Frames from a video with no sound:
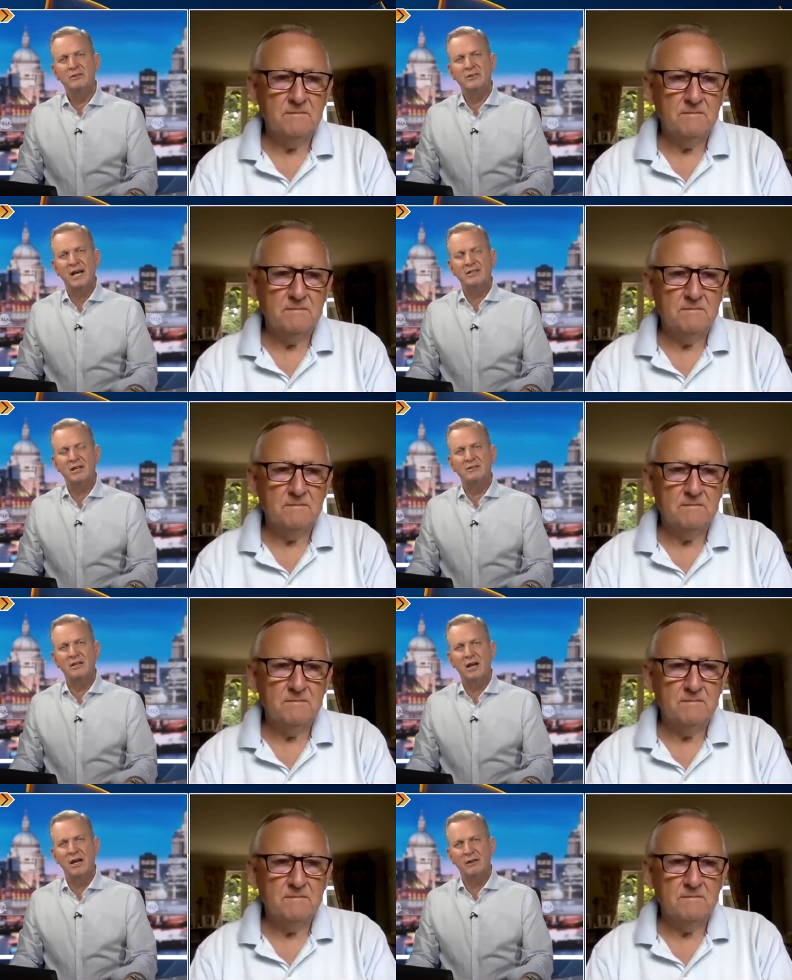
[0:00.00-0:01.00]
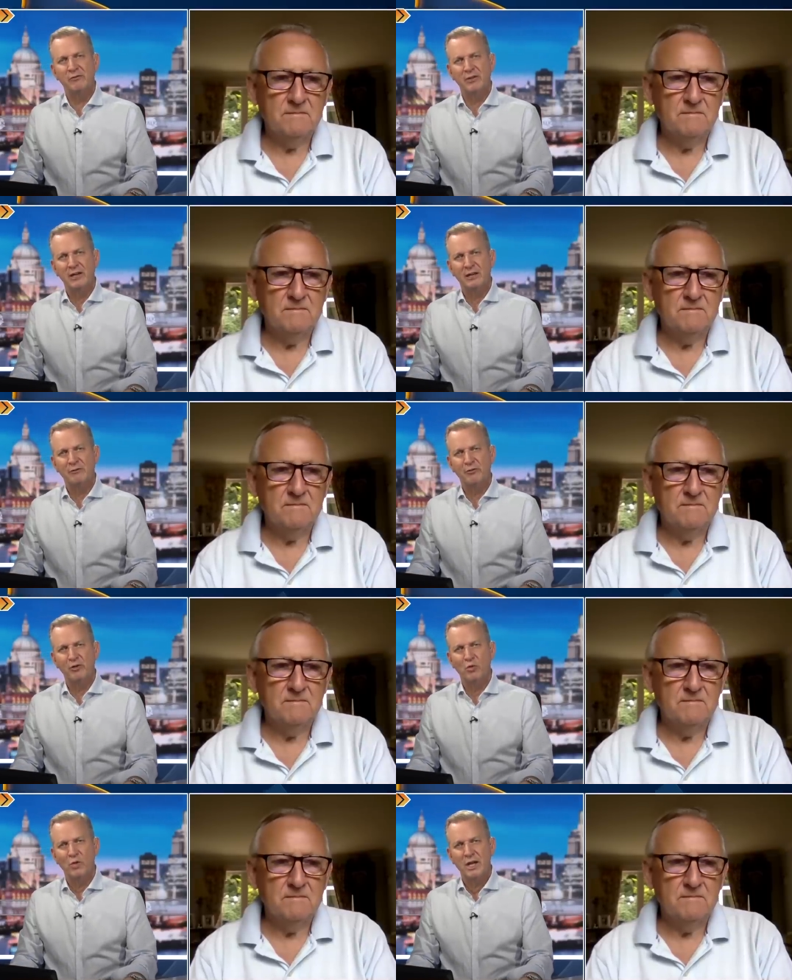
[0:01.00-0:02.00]
Speaker 1: that underlying feeling
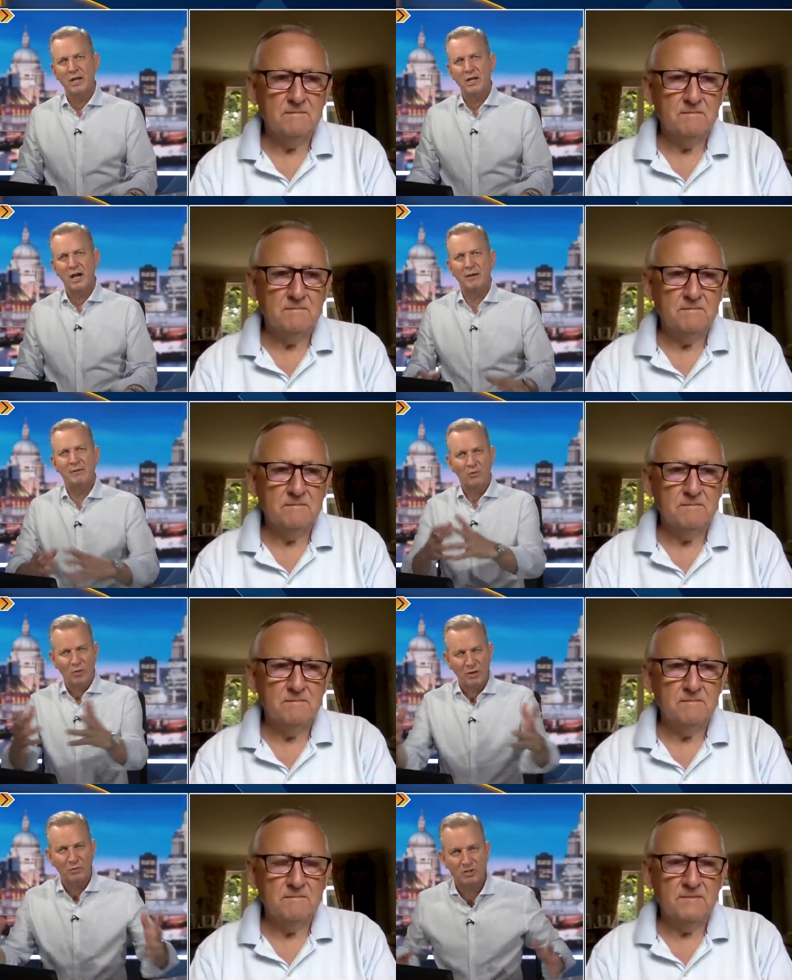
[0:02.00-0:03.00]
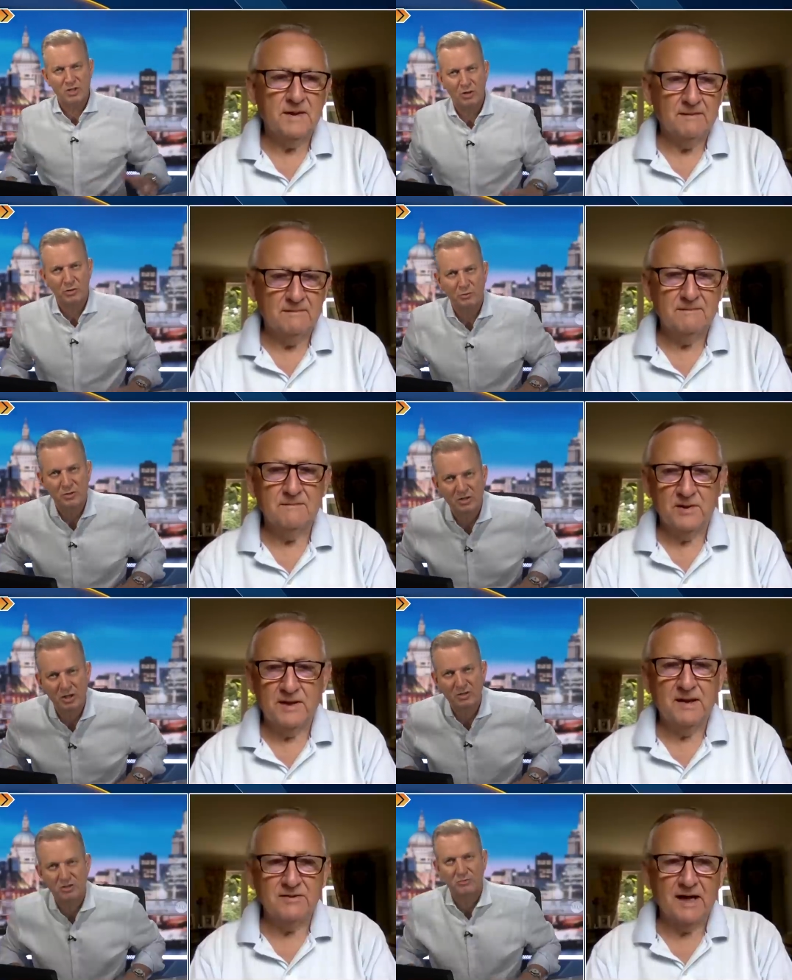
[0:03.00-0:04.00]
for a week? I mean, we were told it was
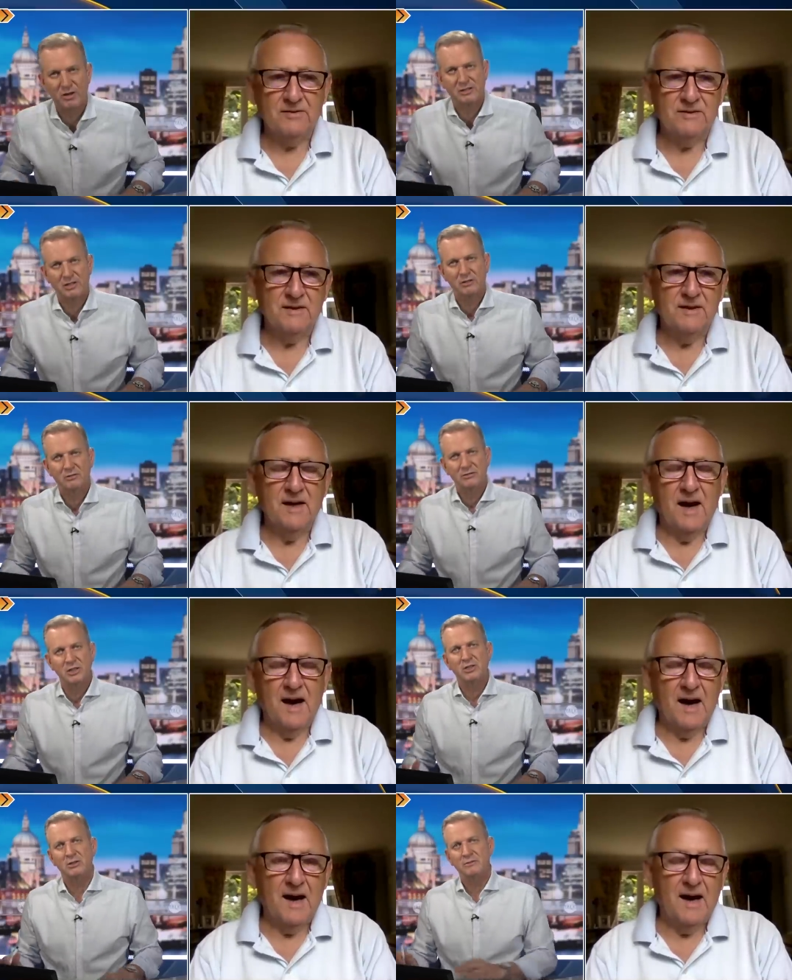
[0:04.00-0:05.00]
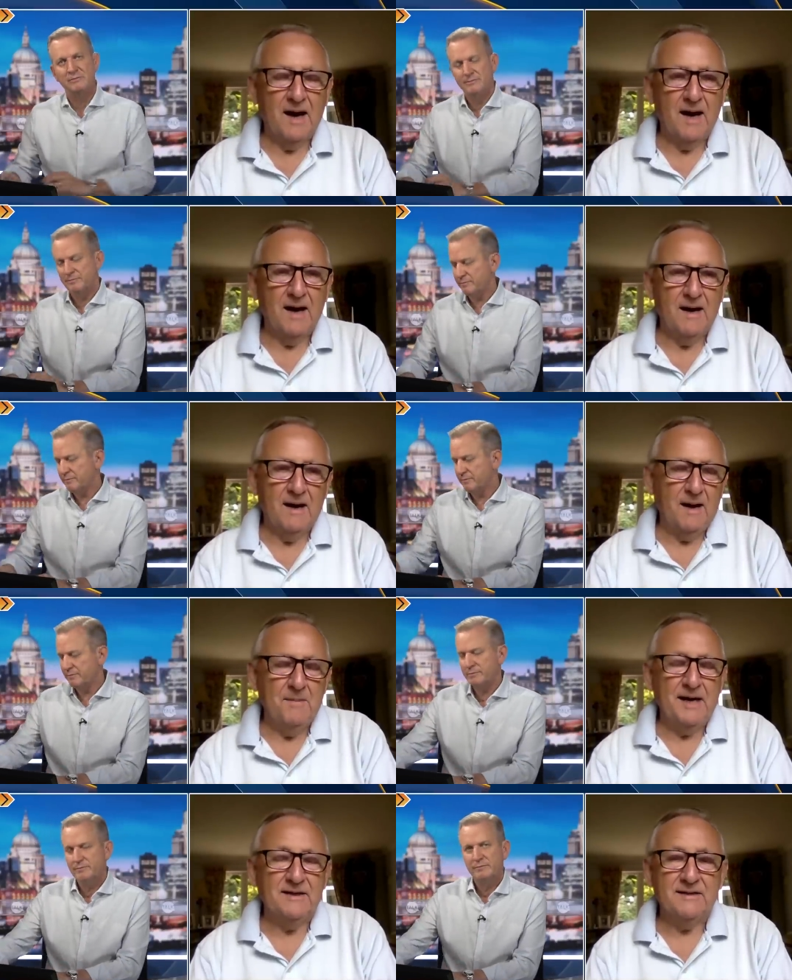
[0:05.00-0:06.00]
search and rescue. Did you?
Speaker 2: I, I
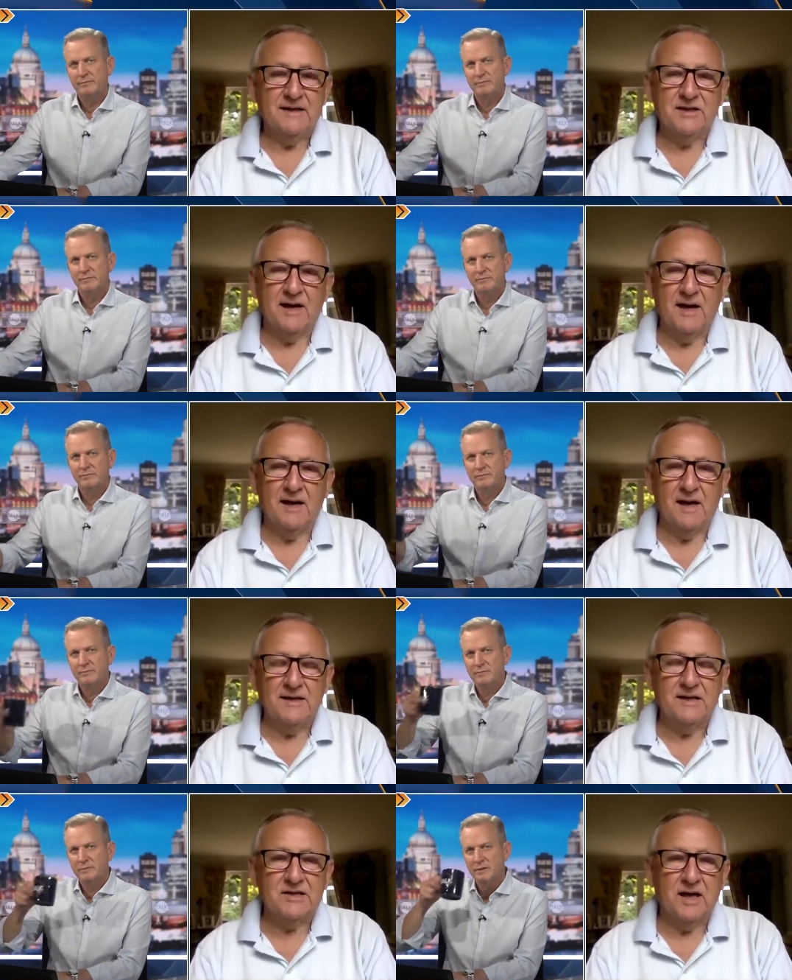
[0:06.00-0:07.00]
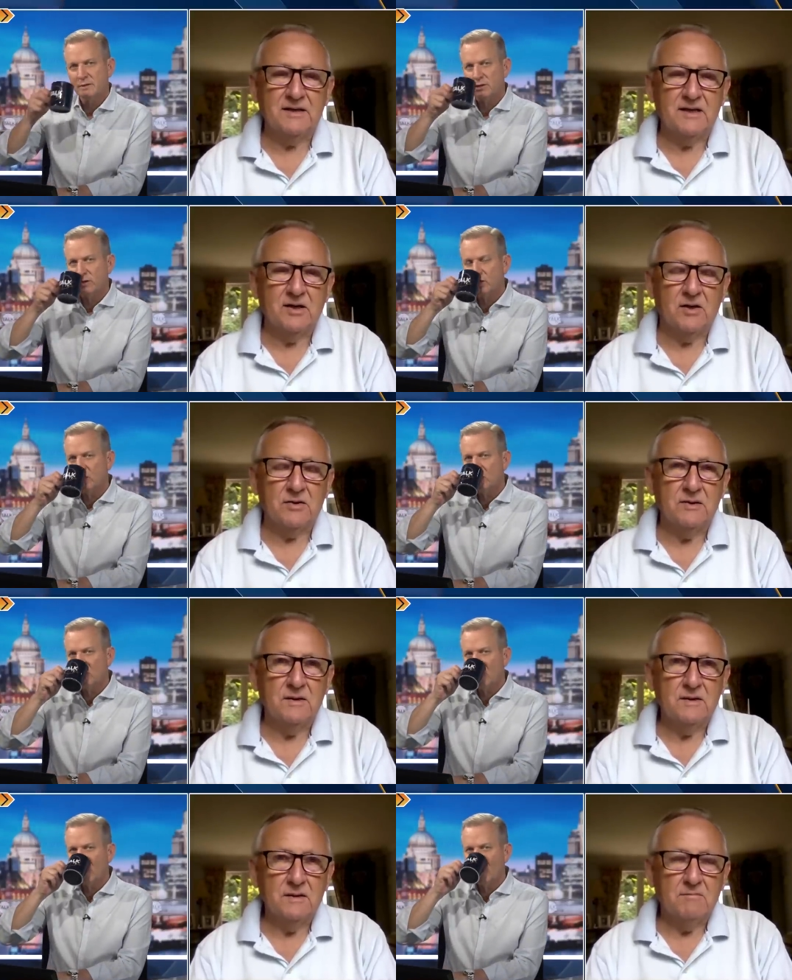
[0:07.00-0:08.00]
made the dis- I, I, decided on
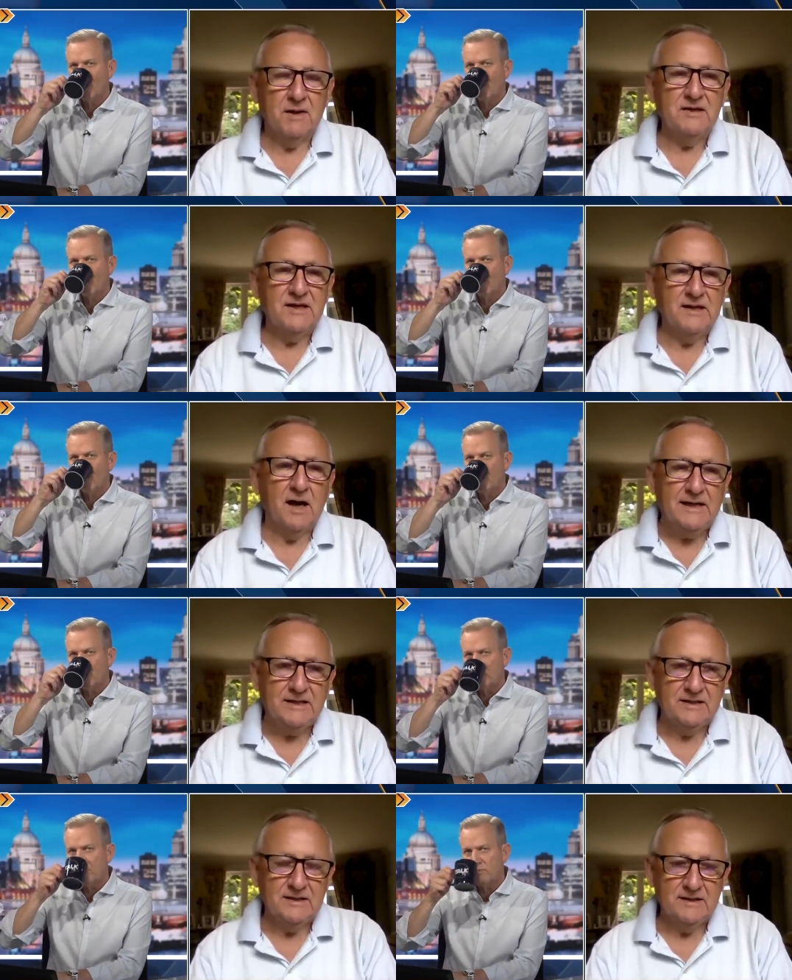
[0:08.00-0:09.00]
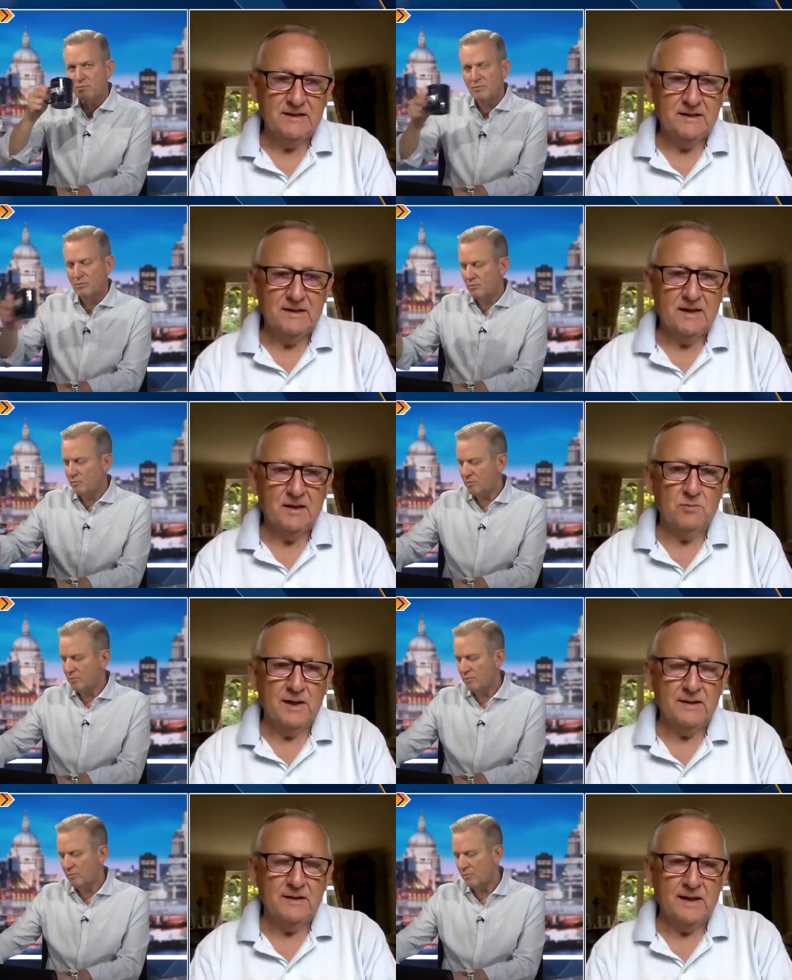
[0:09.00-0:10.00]
Monday night uh,
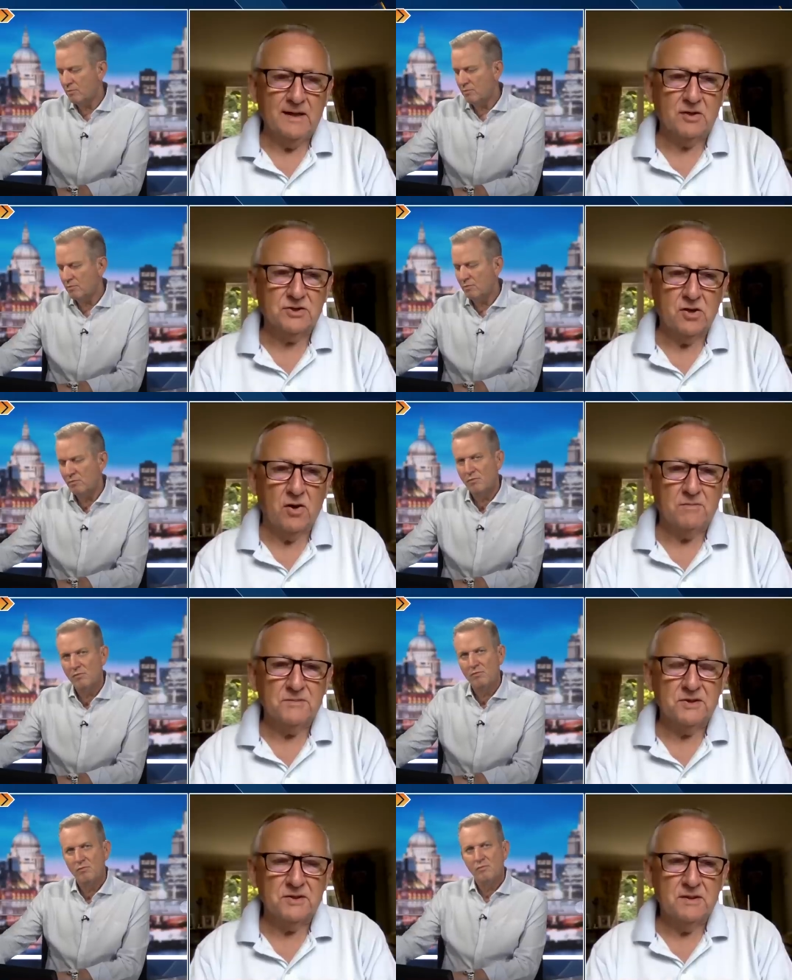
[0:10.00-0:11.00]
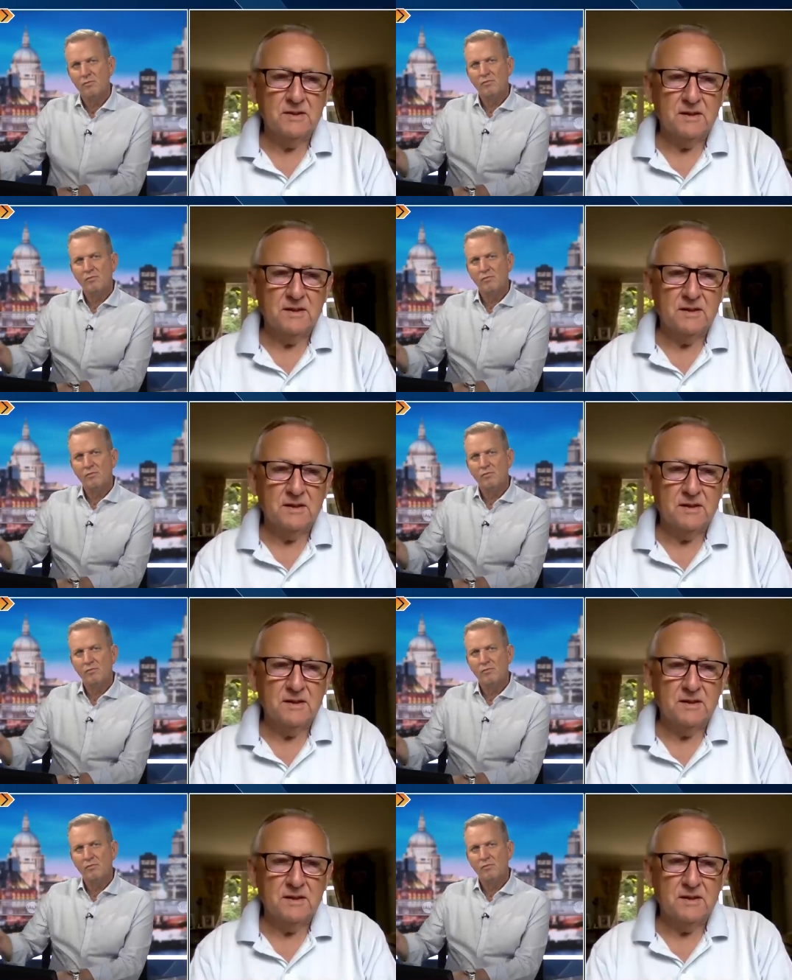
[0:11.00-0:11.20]
when they lost comms